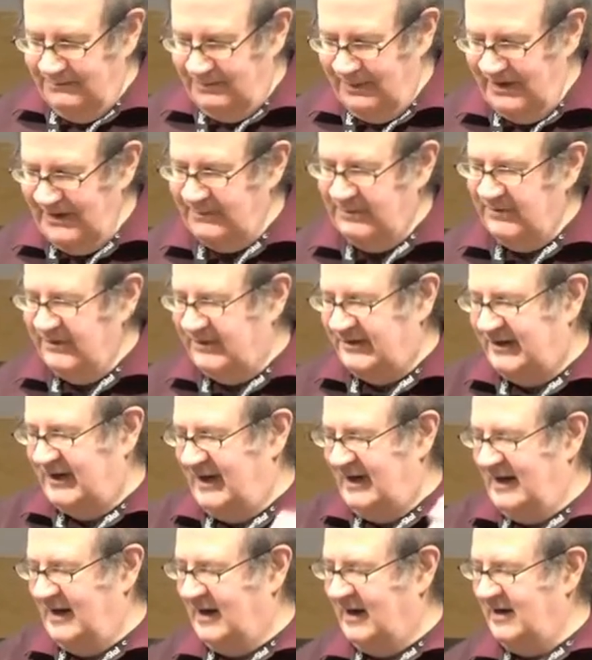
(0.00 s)
people
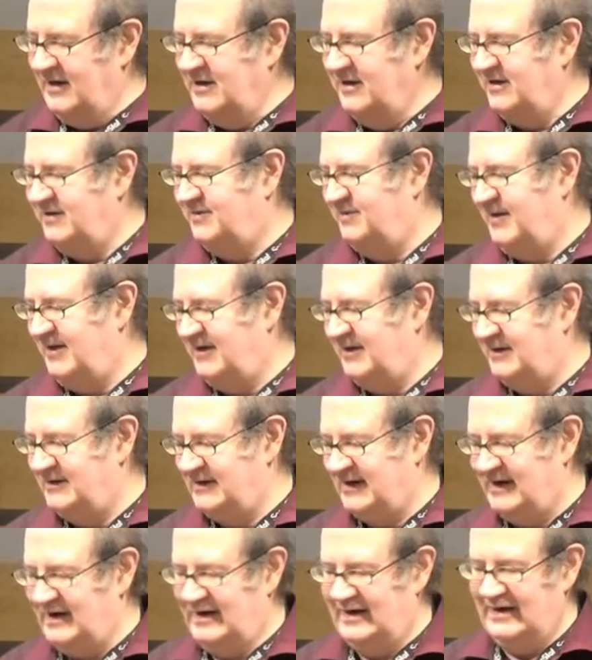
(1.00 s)
say, I use method
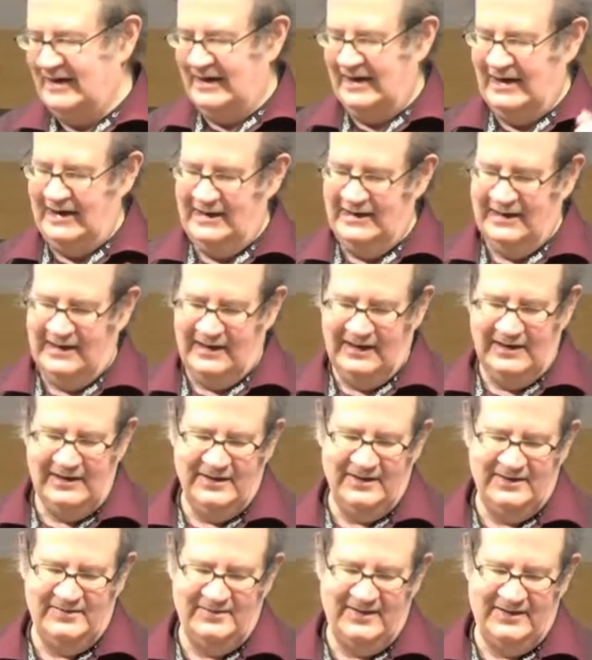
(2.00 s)
A and I
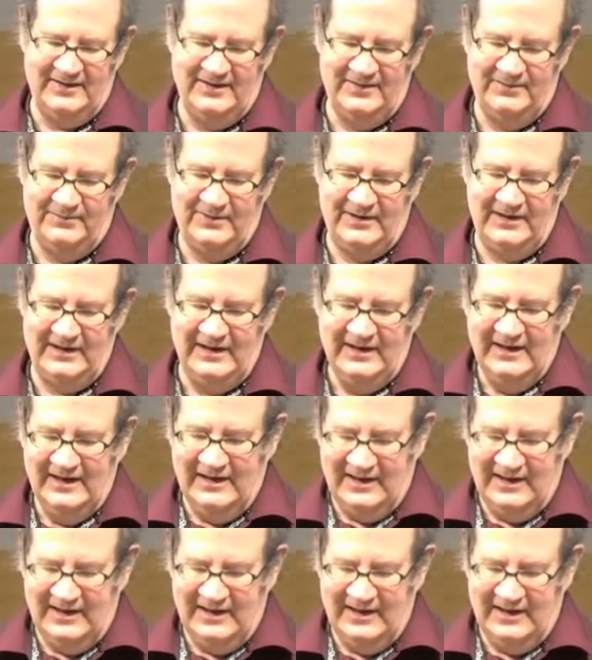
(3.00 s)
use method B.